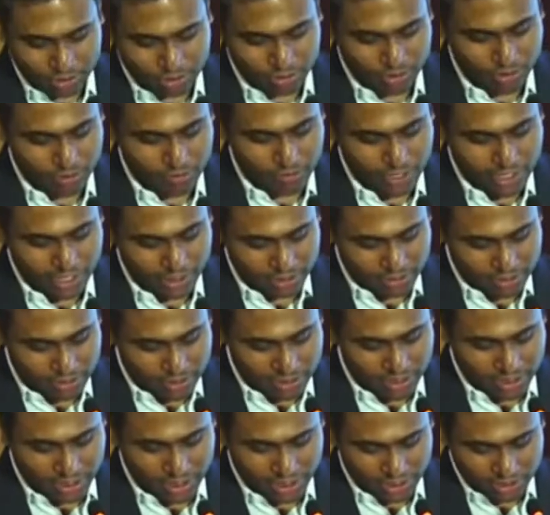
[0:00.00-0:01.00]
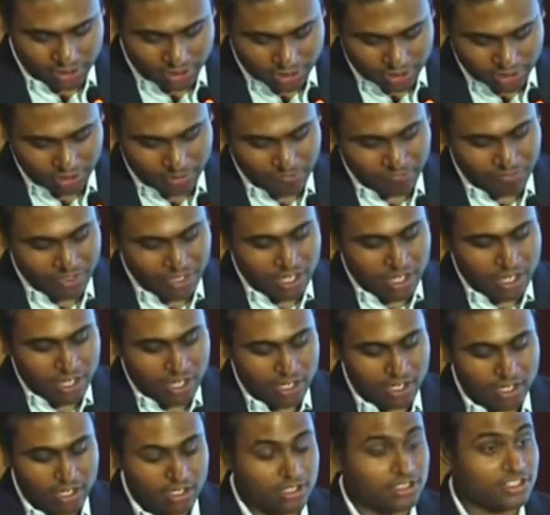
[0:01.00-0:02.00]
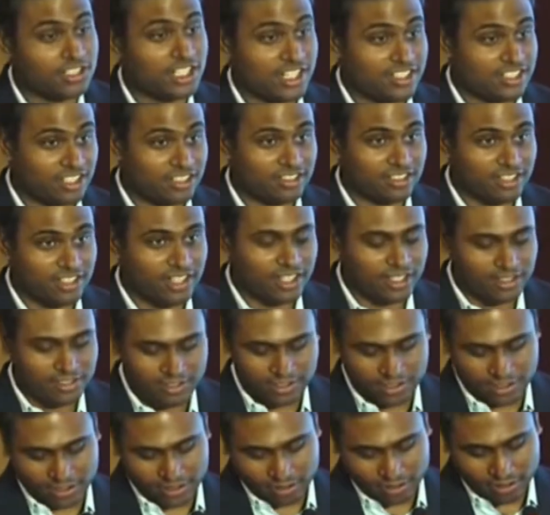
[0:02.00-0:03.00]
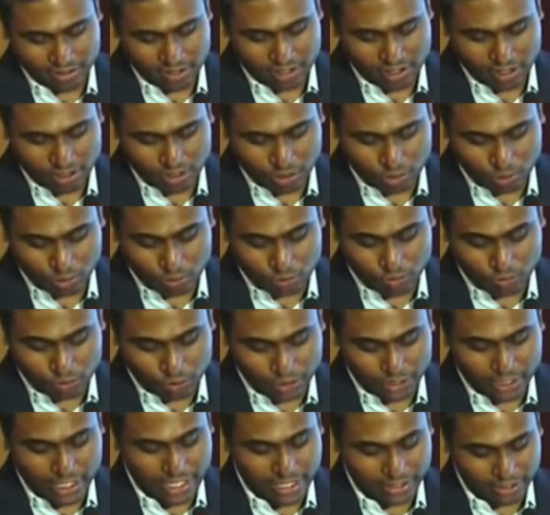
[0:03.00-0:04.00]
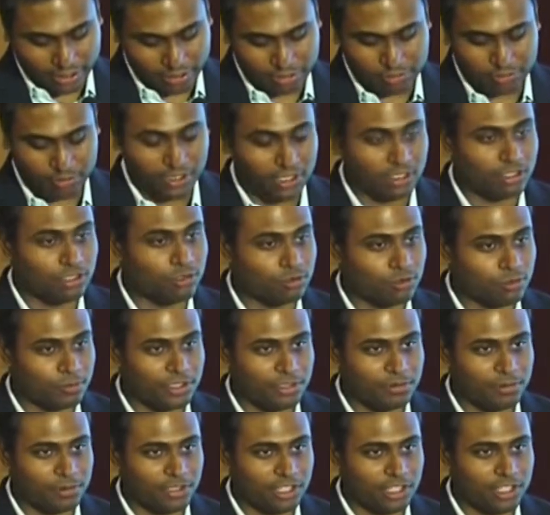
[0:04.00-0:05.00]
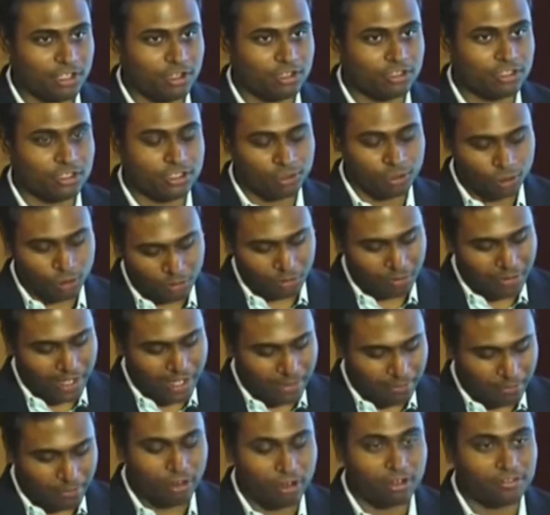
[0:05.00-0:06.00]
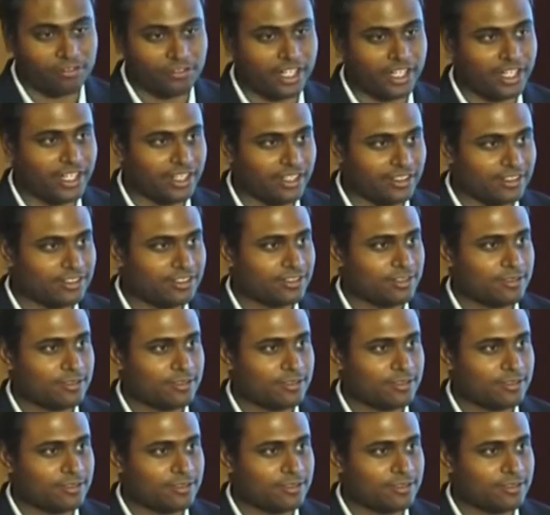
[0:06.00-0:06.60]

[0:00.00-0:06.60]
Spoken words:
invite on stage J. Satyanarayana sir, who would be speaking on the roadmap of ADX.